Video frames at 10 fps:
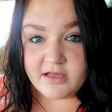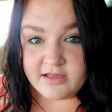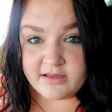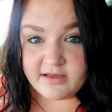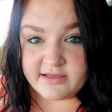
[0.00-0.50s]

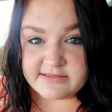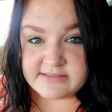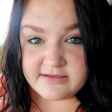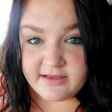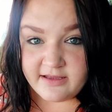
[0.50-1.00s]
Hey
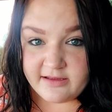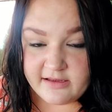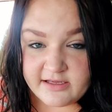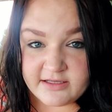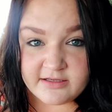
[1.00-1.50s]
guys,
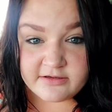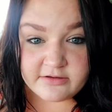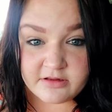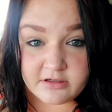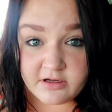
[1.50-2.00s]
AA
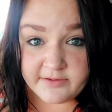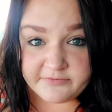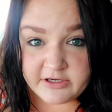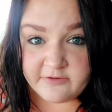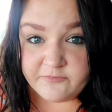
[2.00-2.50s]
here. Little
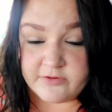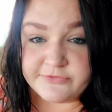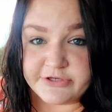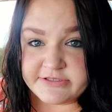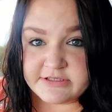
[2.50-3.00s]
update from
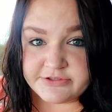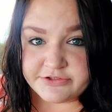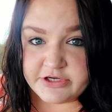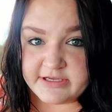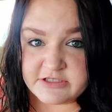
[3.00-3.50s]
Justice
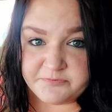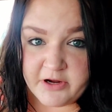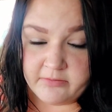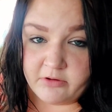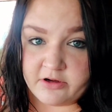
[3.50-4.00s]
Jake's
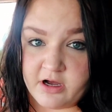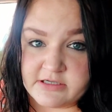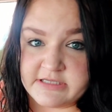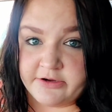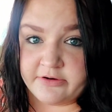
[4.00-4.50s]
probable
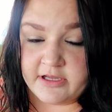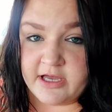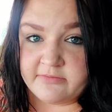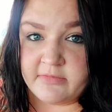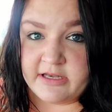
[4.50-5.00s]
cause hearing
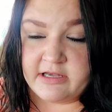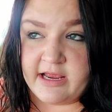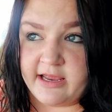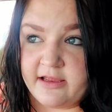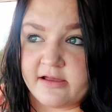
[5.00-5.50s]
on
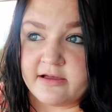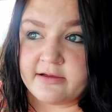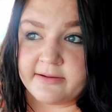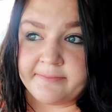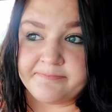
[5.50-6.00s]
Monday.
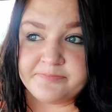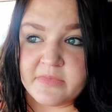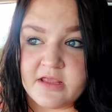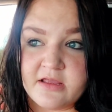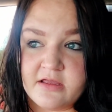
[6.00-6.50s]

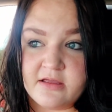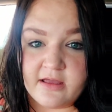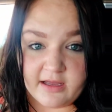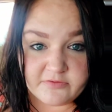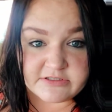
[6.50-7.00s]

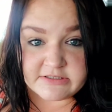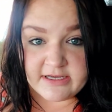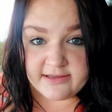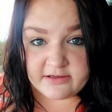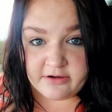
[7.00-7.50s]
I was
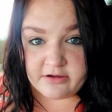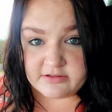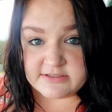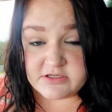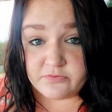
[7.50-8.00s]
not
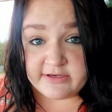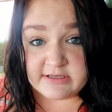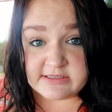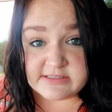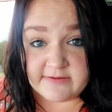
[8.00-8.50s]
called as a
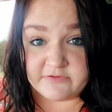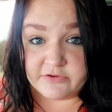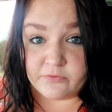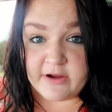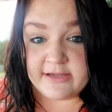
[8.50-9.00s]
witness
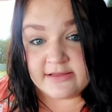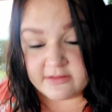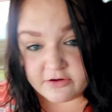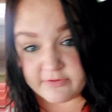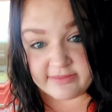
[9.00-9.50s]
after
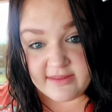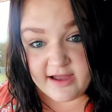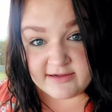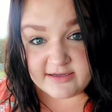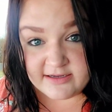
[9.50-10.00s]
waiting there with
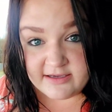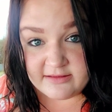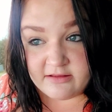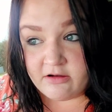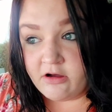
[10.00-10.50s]
Donna
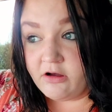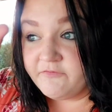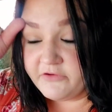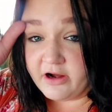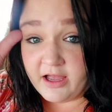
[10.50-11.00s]
in the hall
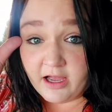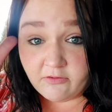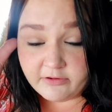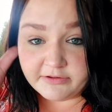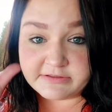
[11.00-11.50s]
for
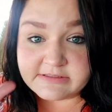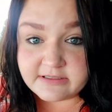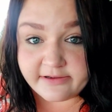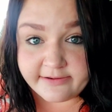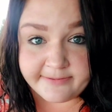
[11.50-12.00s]

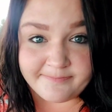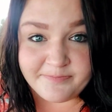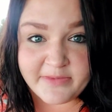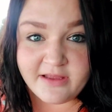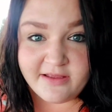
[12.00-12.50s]
hours.
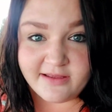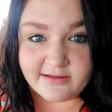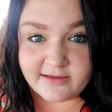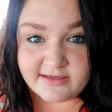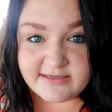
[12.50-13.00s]

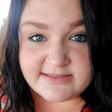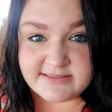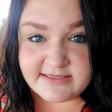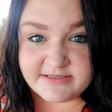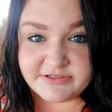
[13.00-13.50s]
I did
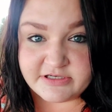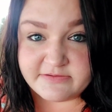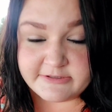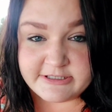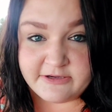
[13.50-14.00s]
see
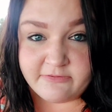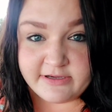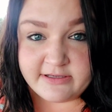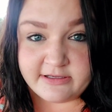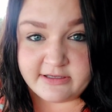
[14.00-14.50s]
Jim as he
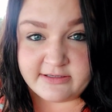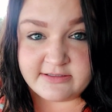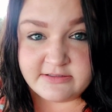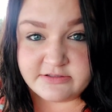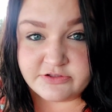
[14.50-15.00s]
went
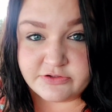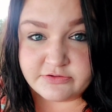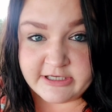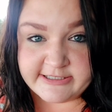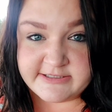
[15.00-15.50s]
in
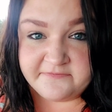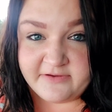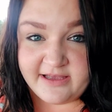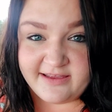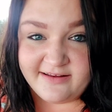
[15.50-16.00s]
to
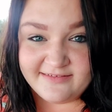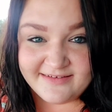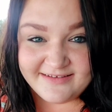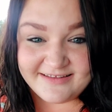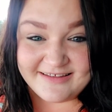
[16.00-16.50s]
testify.
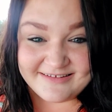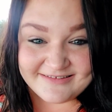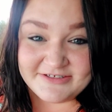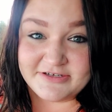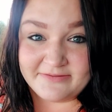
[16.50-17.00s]

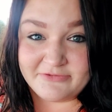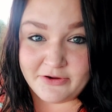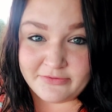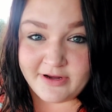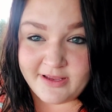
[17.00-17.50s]
Jim
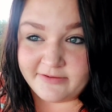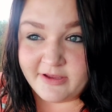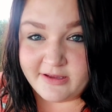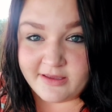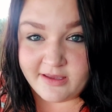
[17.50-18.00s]
No Name,
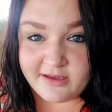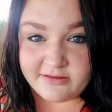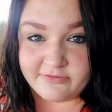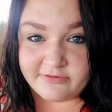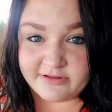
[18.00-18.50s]

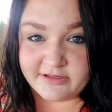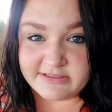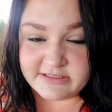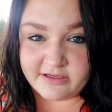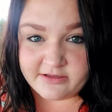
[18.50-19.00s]
aka the one
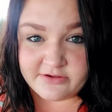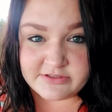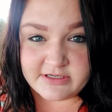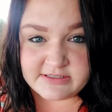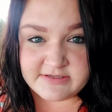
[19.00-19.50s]
that's
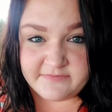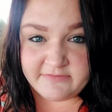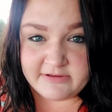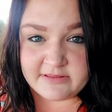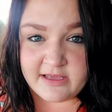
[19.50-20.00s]
accusing us of
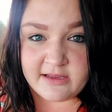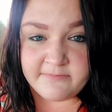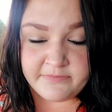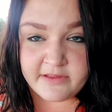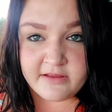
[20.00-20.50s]

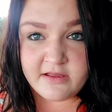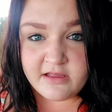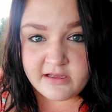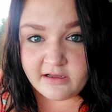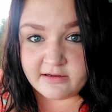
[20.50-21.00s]
everything.
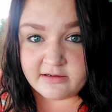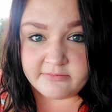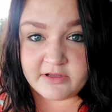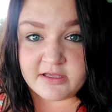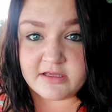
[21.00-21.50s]

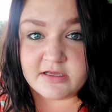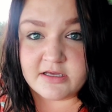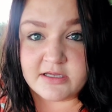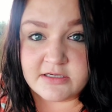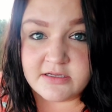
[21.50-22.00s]

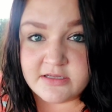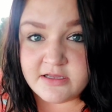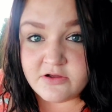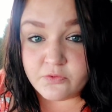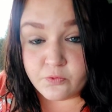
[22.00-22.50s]
And
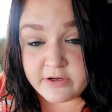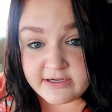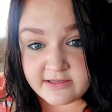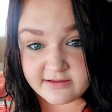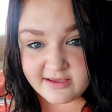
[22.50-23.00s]

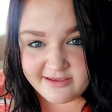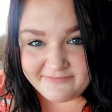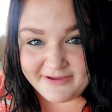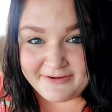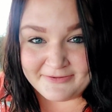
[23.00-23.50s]
when he
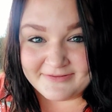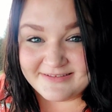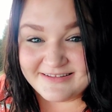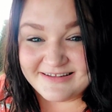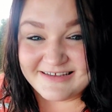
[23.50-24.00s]
came out,
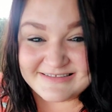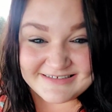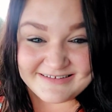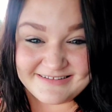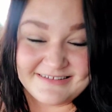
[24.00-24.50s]
I
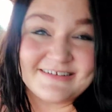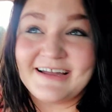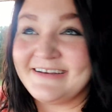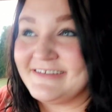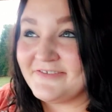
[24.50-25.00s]
saw the
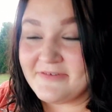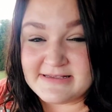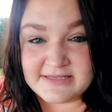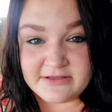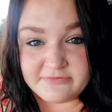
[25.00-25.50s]
look on his
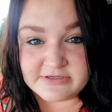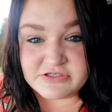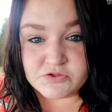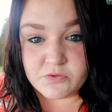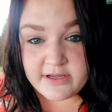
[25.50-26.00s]
face. He
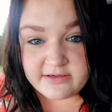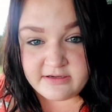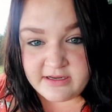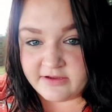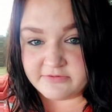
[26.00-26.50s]
was
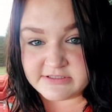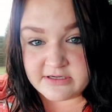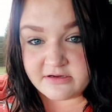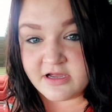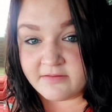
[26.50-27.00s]
sweating. He was
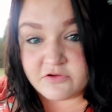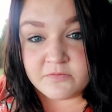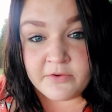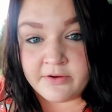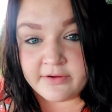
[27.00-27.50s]

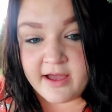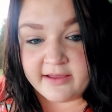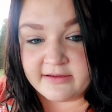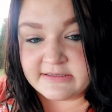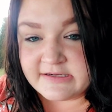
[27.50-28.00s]
uncomfortable.
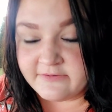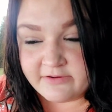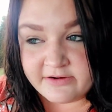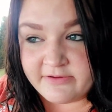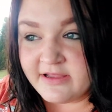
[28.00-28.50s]
I could tell
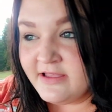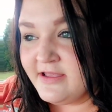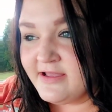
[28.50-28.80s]
right away.